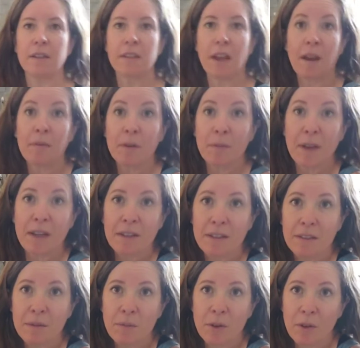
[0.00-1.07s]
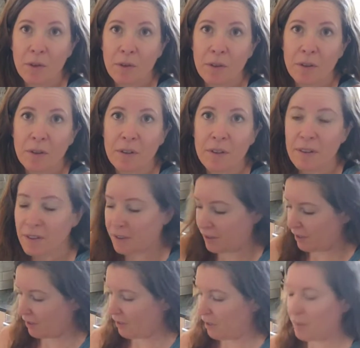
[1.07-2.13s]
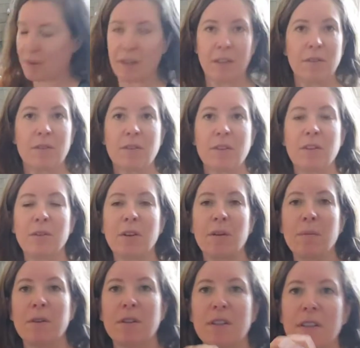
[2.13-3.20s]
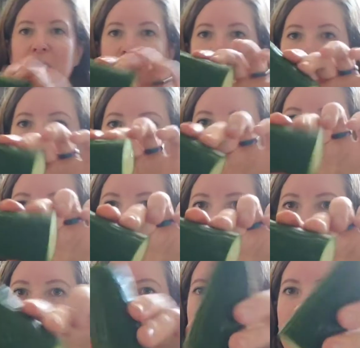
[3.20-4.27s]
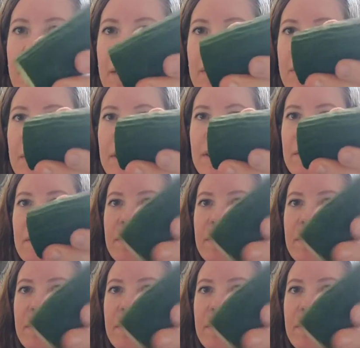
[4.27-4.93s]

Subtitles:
Time to make some noodles. I'm going to use cucumbers this time. They're my favorite.